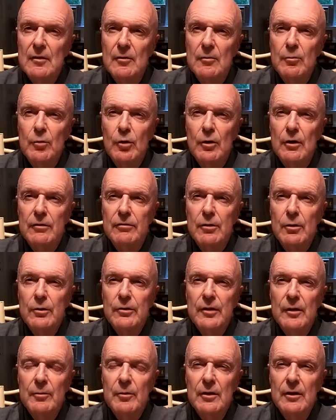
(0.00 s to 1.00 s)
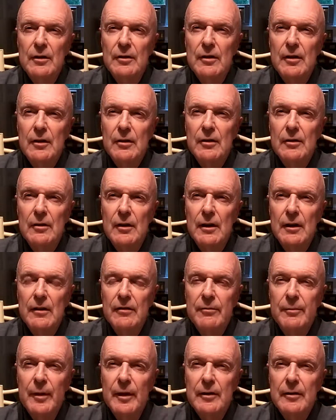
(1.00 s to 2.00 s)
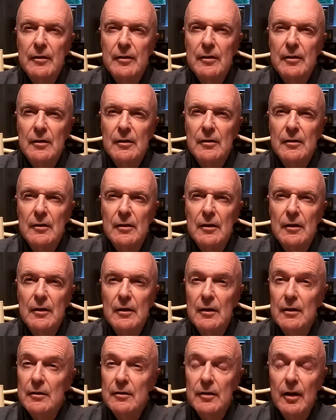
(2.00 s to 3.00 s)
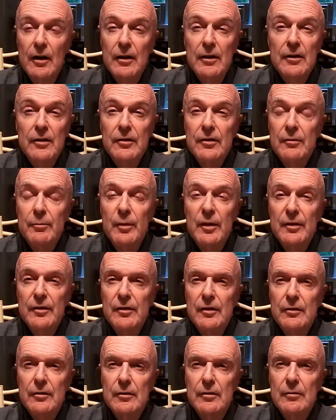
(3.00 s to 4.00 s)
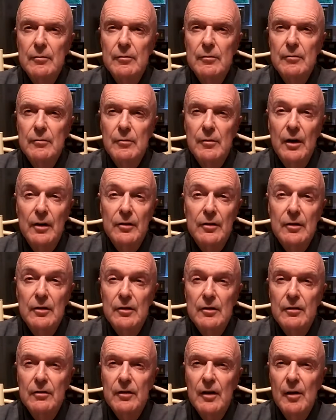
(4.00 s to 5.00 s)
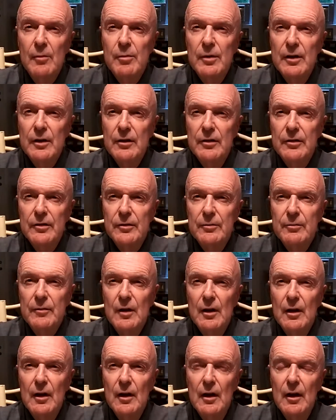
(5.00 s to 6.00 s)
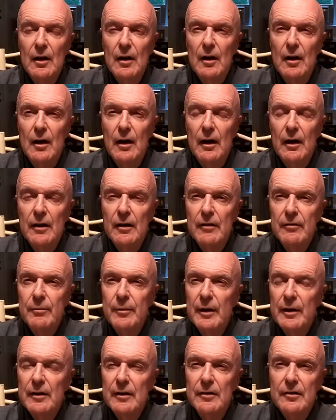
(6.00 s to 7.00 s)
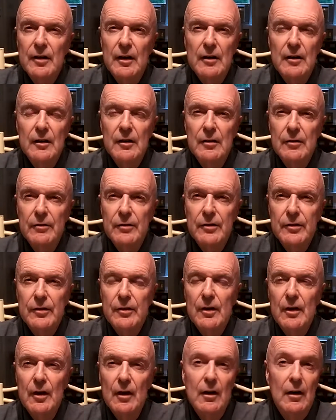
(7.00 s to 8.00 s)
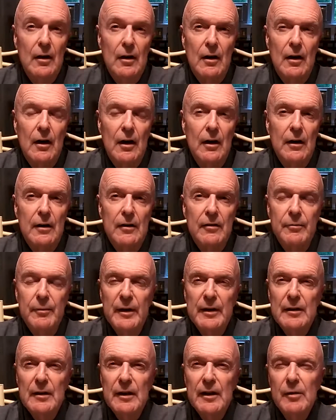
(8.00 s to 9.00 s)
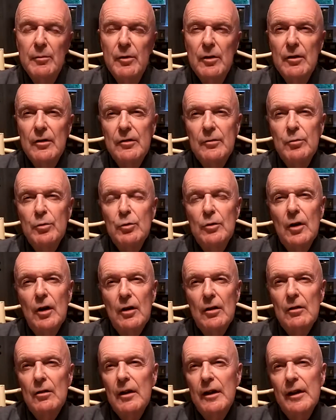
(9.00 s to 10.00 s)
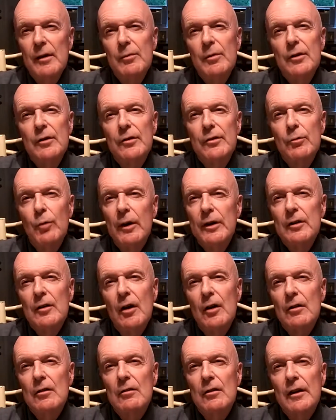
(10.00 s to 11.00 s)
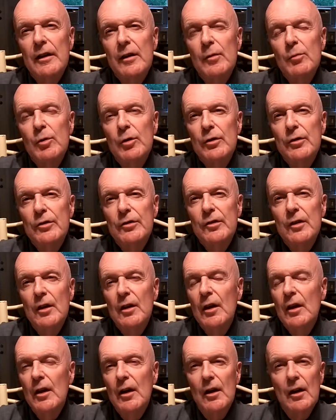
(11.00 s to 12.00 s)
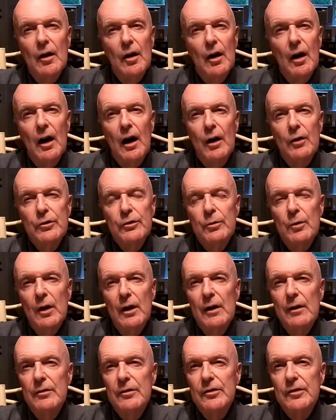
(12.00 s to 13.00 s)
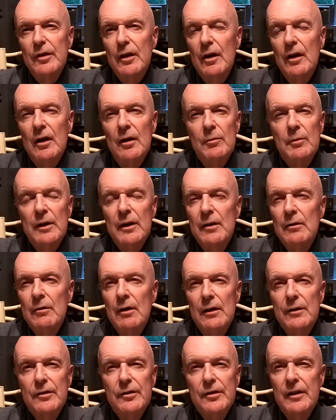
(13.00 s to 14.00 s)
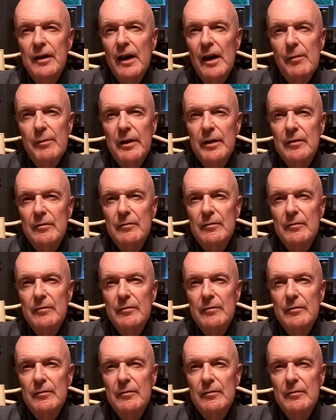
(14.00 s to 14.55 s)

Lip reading: boy, folks, I'm going to tell you, I have met titans of business, presidents of companies. I have met executives. I have met laborers, blue-collar laborers, white-collar laborers, housewives. It runs the gamut.